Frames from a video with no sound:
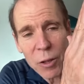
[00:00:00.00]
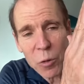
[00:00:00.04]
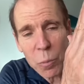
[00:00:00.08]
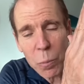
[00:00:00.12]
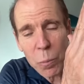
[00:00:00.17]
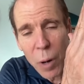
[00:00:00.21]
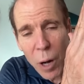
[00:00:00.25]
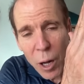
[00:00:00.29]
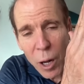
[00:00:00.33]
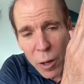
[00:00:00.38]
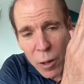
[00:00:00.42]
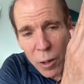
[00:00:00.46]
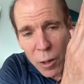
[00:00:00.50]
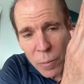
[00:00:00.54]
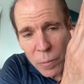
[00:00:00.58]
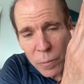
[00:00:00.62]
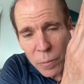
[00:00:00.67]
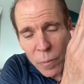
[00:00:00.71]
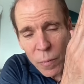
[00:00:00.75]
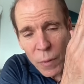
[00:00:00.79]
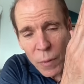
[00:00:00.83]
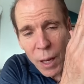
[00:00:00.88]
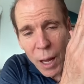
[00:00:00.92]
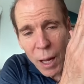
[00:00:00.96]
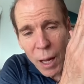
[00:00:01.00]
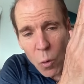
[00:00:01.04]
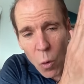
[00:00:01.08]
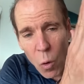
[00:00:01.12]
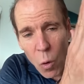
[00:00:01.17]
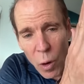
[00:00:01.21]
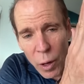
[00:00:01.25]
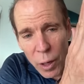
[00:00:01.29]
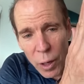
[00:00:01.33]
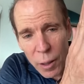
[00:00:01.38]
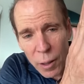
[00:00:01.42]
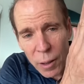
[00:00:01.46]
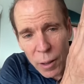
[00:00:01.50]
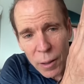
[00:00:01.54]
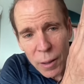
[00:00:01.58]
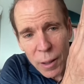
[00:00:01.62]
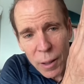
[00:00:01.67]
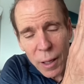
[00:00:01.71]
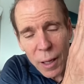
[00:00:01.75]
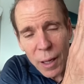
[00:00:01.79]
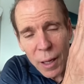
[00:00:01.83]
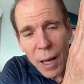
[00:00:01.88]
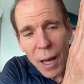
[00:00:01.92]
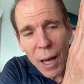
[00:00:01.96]
It's butter and oil
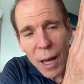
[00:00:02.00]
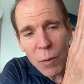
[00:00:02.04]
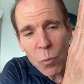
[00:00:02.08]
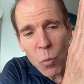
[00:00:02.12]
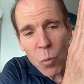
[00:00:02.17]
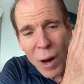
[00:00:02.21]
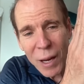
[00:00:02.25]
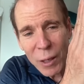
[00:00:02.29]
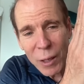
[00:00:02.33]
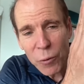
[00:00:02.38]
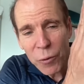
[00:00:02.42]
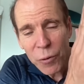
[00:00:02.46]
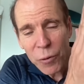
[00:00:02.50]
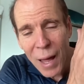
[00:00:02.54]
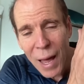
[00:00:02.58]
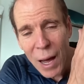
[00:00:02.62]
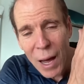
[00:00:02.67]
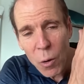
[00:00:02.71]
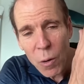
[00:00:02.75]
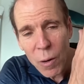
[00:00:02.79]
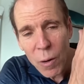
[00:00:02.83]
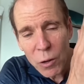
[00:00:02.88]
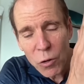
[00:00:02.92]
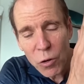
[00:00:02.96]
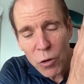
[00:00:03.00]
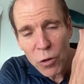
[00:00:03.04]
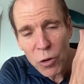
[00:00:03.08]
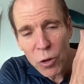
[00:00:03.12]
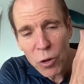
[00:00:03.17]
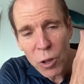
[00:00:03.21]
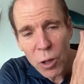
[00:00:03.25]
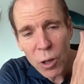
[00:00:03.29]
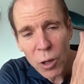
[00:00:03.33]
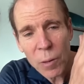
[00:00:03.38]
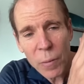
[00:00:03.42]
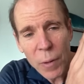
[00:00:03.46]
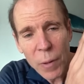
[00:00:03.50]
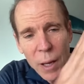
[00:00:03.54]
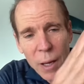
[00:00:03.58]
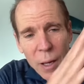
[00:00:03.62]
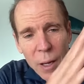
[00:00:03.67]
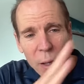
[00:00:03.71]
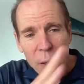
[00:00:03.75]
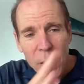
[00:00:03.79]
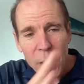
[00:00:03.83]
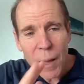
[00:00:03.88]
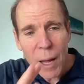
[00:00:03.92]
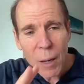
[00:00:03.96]
and white flour and sugar
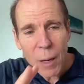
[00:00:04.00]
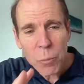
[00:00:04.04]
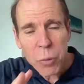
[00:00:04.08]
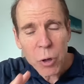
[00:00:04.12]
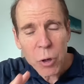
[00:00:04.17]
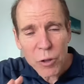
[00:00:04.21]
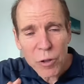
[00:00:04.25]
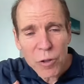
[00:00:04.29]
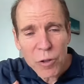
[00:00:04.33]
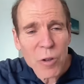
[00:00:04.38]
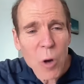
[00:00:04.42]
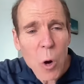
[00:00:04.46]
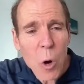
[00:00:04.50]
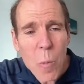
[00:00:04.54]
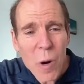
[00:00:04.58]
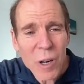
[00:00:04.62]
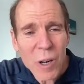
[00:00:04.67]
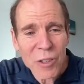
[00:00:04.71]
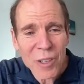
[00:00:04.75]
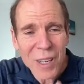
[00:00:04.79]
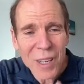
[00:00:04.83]
that puts so much